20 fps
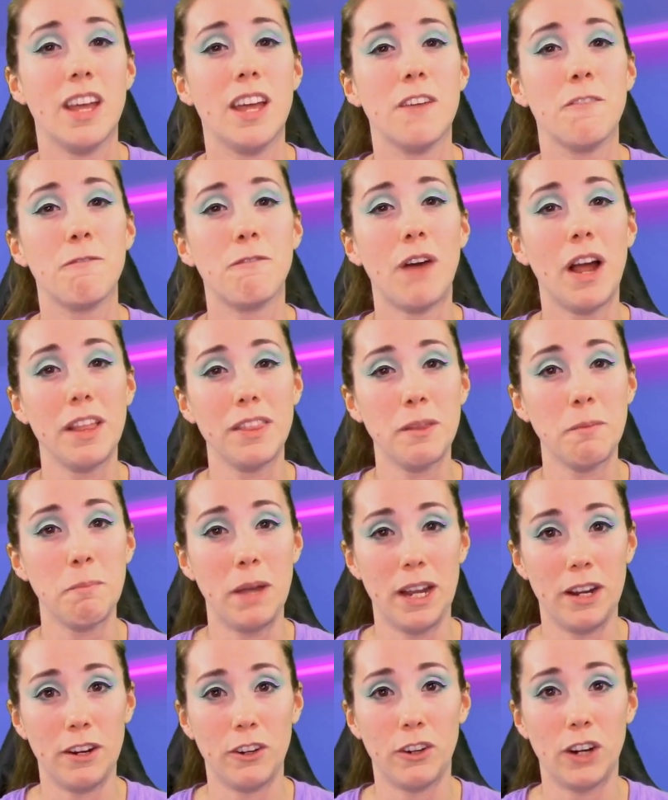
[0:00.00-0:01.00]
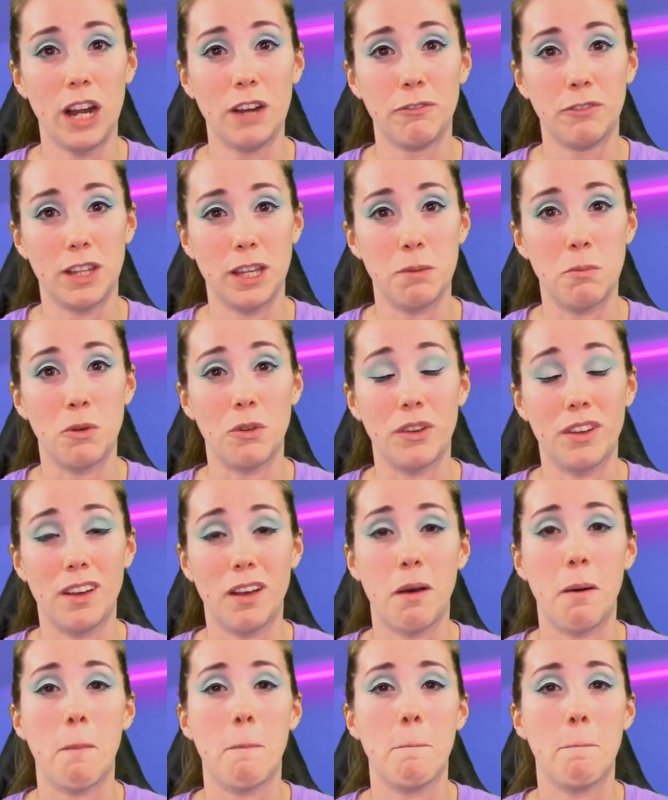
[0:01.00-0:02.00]
and find the paragraph labeled
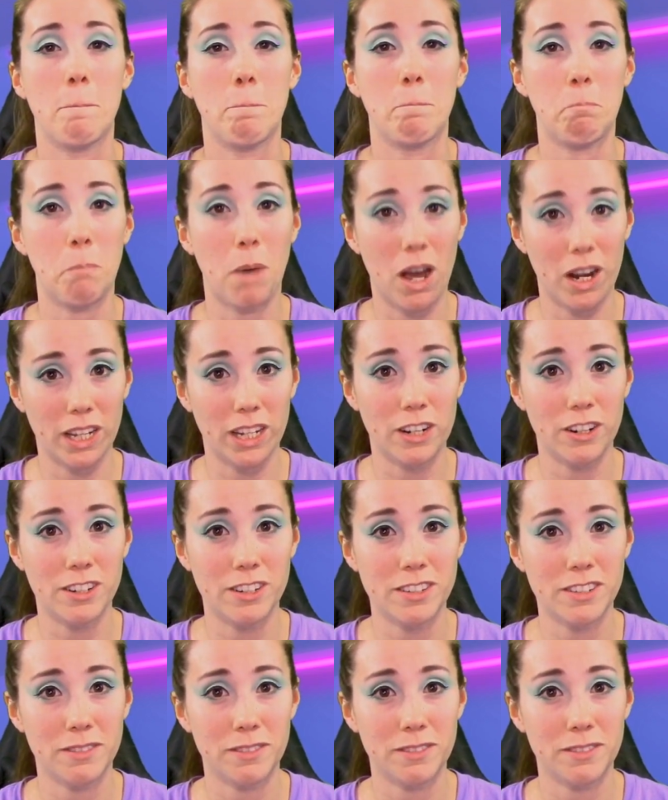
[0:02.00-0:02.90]
Body Art.